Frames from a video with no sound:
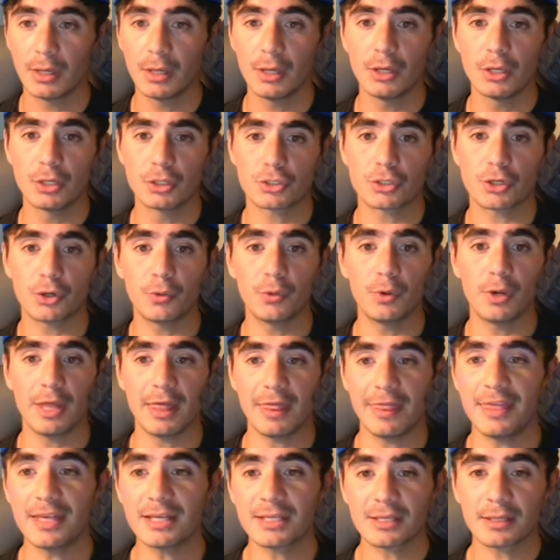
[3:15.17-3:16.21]
So
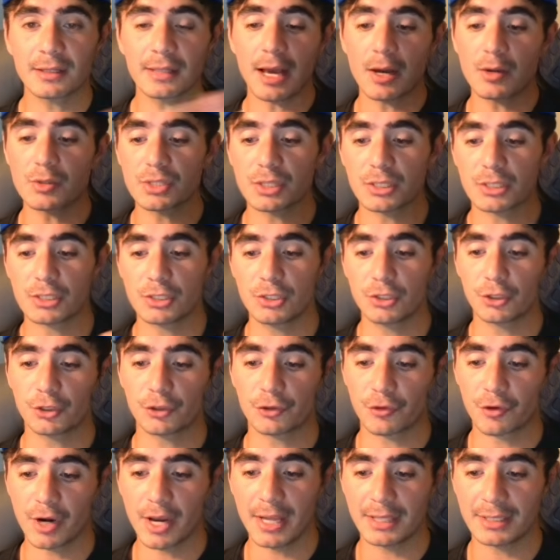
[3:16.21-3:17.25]
this allows us to
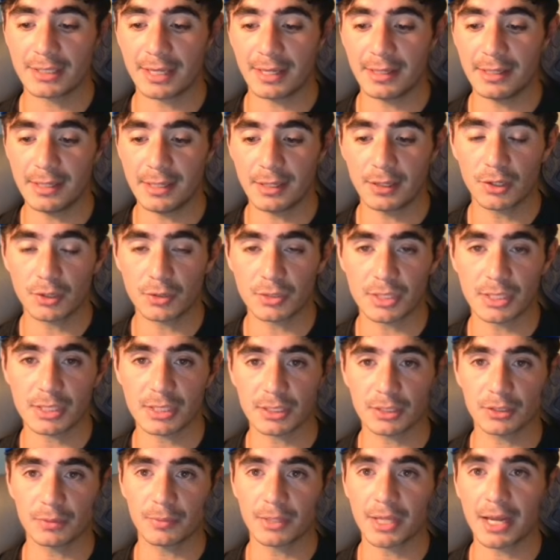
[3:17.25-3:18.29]
create an
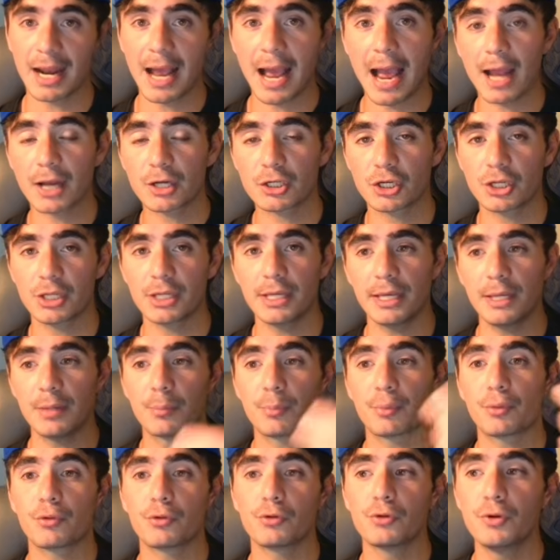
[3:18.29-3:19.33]
ecosystem that actually
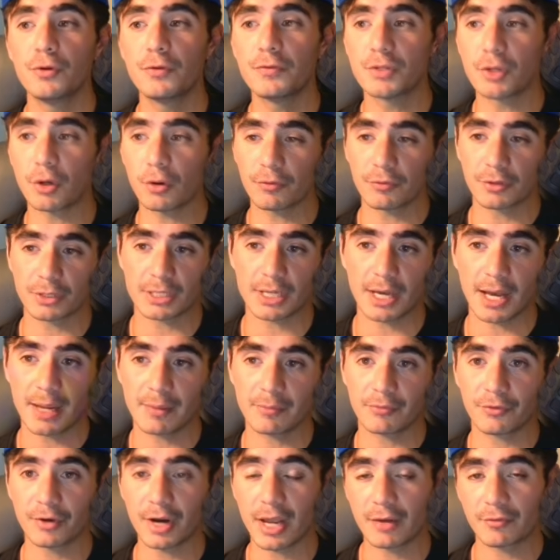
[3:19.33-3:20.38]
improves over time
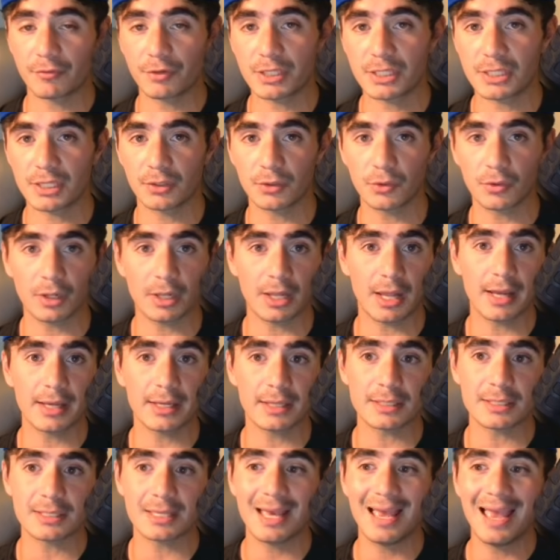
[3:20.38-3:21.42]
for every single
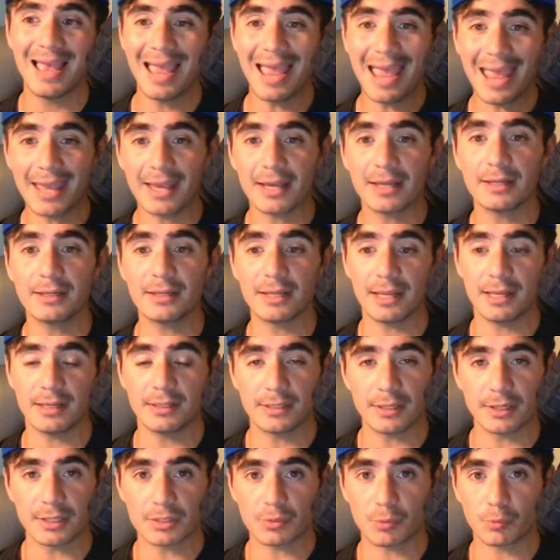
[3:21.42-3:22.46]
client. And it
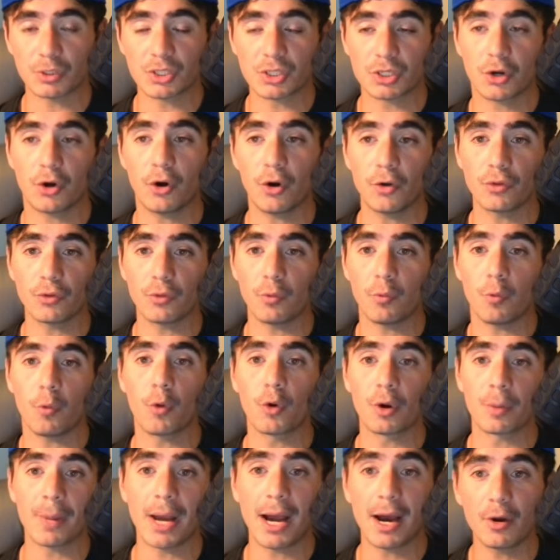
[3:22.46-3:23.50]
does what's called
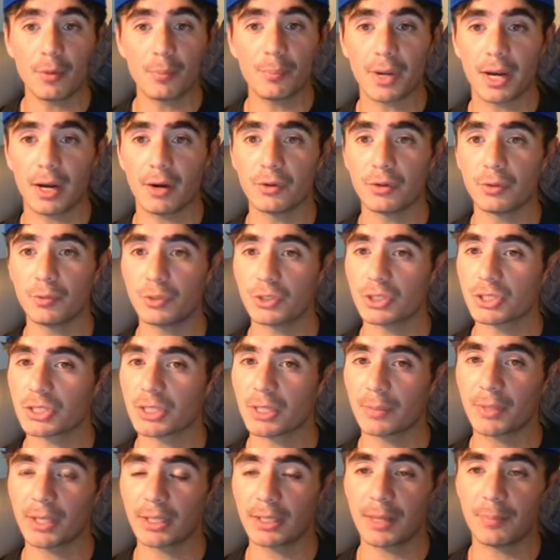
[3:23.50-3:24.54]
warm outbound, which is
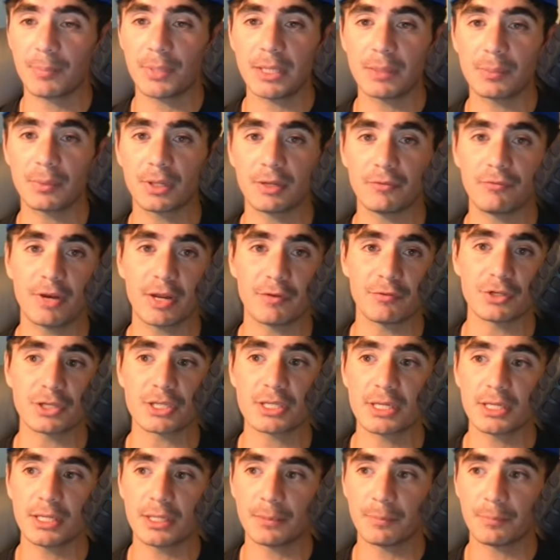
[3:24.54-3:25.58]
something that people have never seen.